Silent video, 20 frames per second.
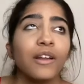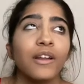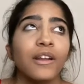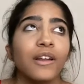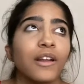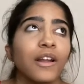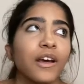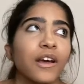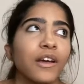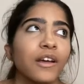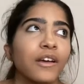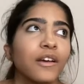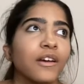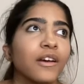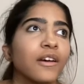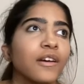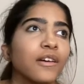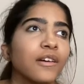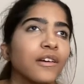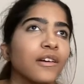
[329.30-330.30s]
like
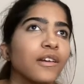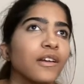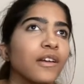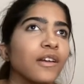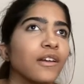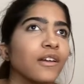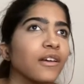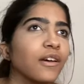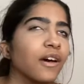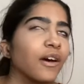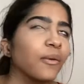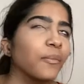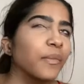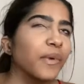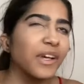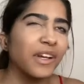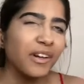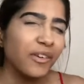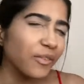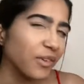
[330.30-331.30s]

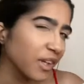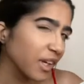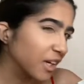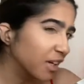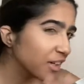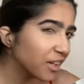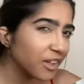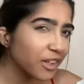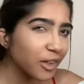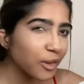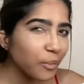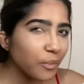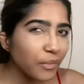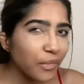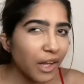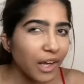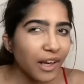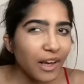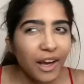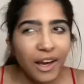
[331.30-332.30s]
being in a relationship
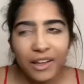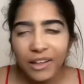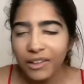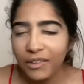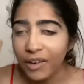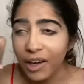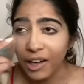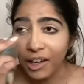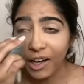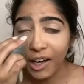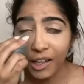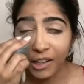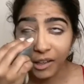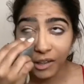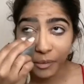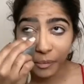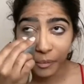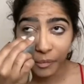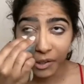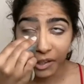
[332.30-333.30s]
like kind of i kind
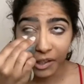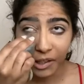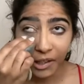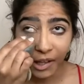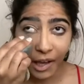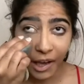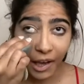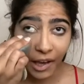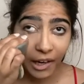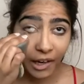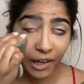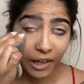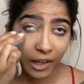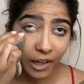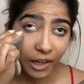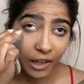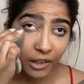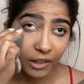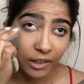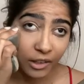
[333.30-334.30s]
of miss that i
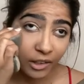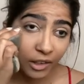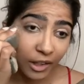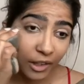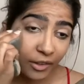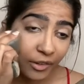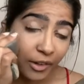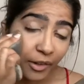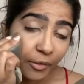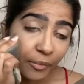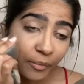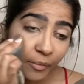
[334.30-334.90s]
kind of i don't know